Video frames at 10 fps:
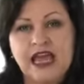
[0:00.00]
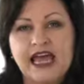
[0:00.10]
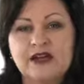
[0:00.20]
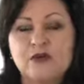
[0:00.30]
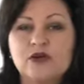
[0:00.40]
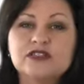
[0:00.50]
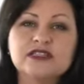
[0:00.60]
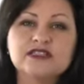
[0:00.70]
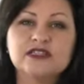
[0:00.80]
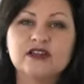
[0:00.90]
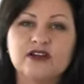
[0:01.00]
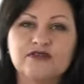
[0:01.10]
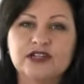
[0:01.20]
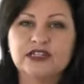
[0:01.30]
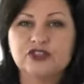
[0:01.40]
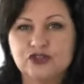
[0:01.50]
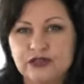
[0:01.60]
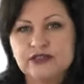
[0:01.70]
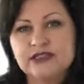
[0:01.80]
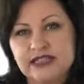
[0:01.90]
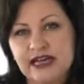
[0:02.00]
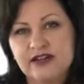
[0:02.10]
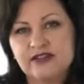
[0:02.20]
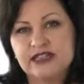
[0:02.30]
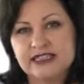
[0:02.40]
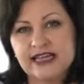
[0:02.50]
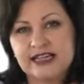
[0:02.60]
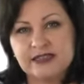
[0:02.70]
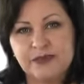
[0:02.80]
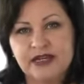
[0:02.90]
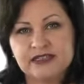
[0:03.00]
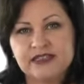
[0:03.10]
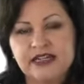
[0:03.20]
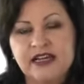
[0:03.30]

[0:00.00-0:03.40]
And it wasn't until I really drilled down on this aspect